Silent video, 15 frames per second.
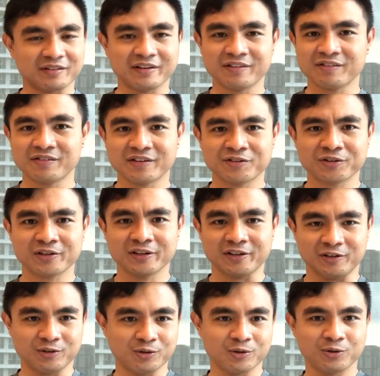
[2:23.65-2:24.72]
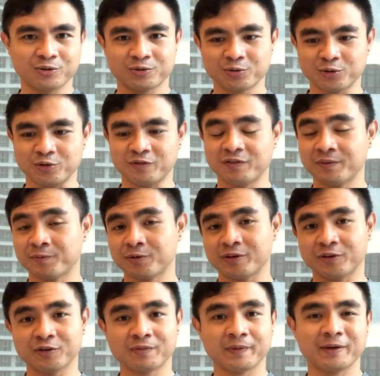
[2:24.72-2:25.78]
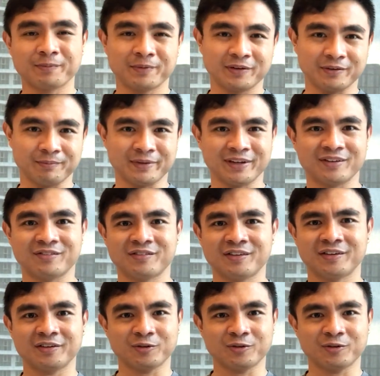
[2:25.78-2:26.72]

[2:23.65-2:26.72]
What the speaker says: That's essentially it. You go through, you flip through the newspaper, the magazine,